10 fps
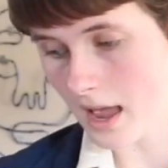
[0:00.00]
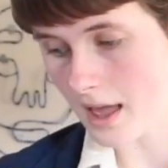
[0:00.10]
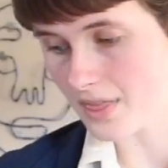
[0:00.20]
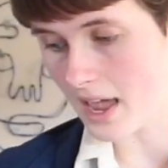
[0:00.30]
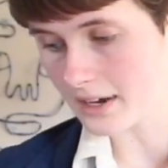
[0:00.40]

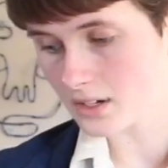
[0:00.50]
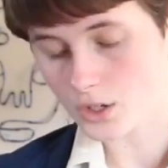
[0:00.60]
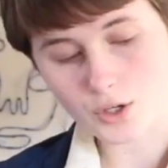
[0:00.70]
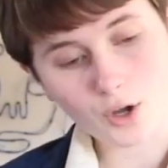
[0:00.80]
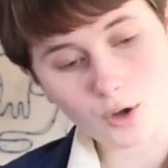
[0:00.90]
and then
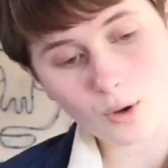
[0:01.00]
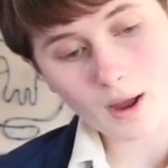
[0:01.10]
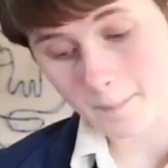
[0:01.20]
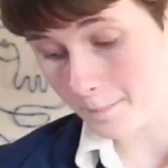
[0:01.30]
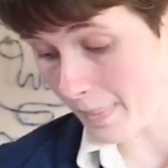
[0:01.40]
you go
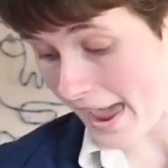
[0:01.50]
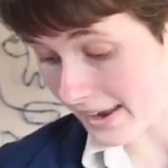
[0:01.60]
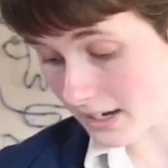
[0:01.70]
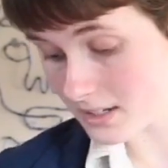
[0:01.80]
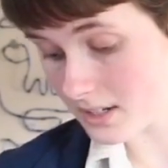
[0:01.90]

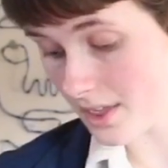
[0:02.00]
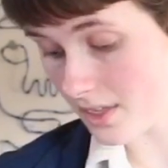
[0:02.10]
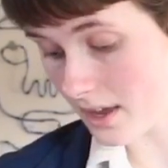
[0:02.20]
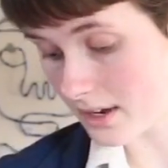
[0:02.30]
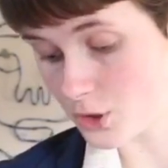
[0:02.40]
back to
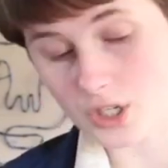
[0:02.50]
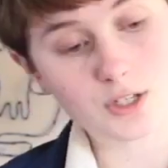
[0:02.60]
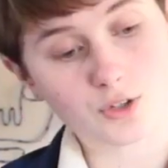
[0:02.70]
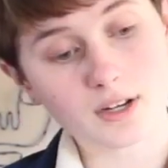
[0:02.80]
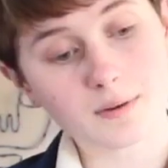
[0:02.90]
the G
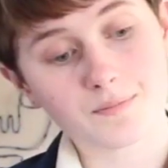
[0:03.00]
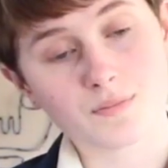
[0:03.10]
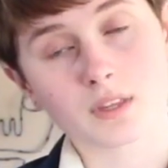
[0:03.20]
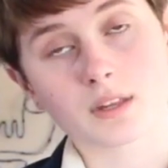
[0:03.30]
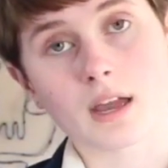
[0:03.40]
string
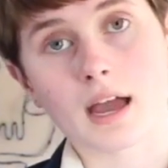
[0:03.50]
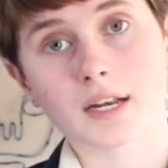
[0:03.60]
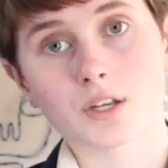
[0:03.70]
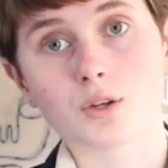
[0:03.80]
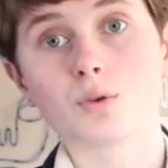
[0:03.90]

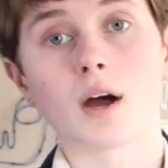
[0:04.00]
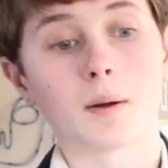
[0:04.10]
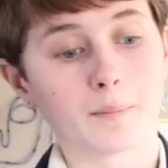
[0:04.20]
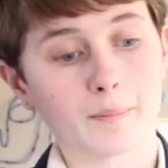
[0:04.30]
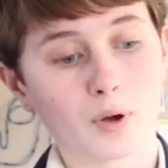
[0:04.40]
and you
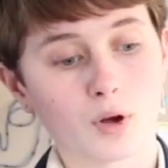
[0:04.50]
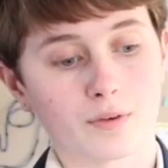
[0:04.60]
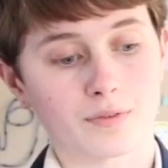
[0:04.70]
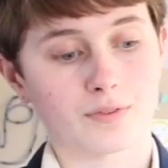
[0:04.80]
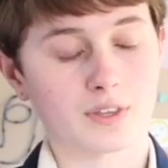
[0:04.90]
pull
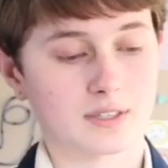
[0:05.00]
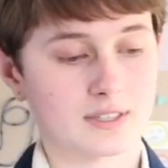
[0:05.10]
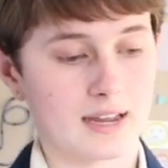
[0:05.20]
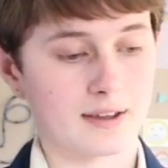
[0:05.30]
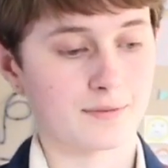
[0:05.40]
off the
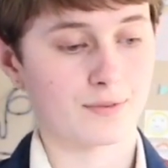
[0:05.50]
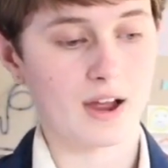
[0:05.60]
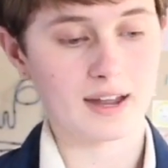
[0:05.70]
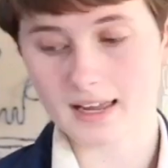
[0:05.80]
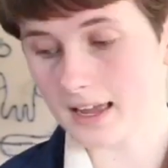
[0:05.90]
2nd
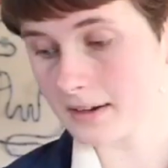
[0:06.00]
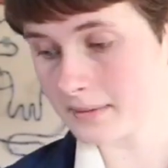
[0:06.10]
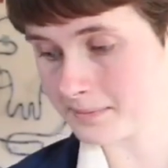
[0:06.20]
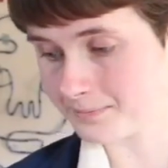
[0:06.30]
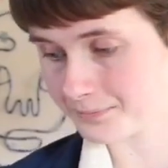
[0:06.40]
fret again,
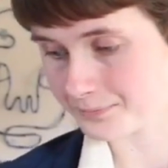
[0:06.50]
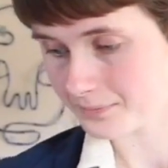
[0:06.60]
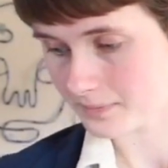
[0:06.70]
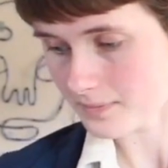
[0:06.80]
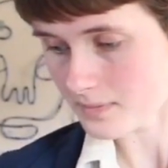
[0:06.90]

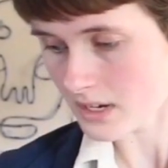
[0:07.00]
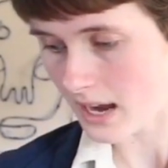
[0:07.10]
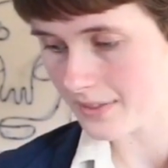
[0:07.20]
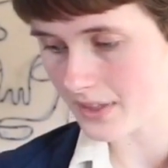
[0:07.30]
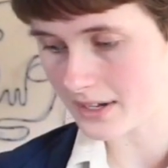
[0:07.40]

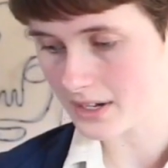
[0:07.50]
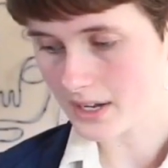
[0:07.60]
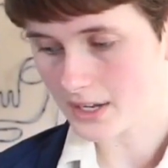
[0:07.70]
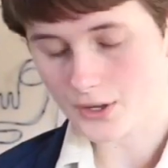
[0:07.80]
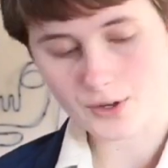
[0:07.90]
and then
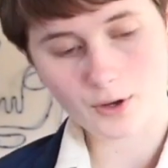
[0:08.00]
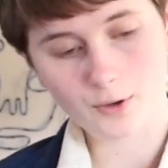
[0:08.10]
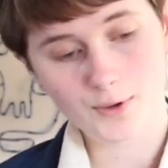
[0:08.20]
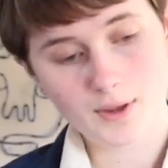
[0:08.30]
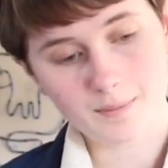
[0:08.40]
you
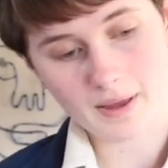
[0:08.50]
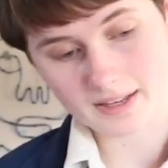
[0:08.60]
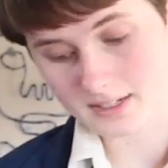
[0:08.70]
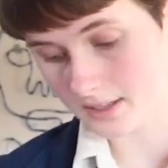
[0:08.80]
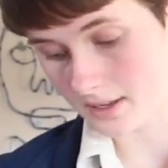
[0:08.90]
go
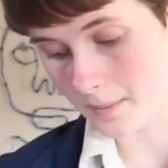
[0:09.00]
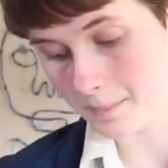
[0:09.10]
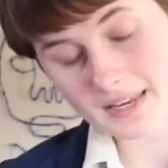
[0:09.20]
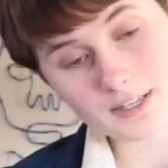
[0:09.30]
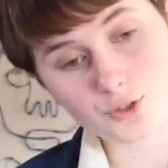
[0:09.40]
back to the
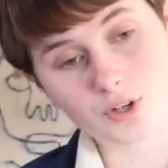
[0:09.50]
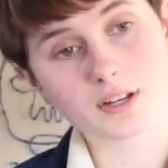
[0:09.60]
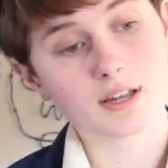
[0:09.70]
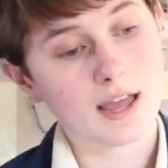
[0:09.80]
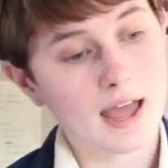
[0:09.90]
B
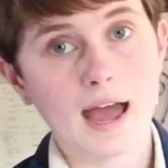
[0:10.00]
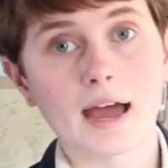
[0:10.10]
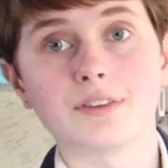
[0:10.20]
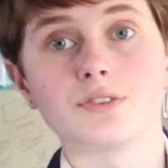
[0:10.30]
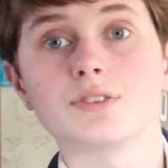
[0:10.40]
string
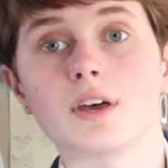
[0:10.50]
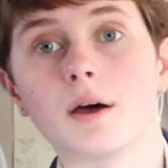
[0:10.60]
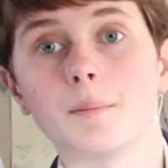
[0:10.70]
and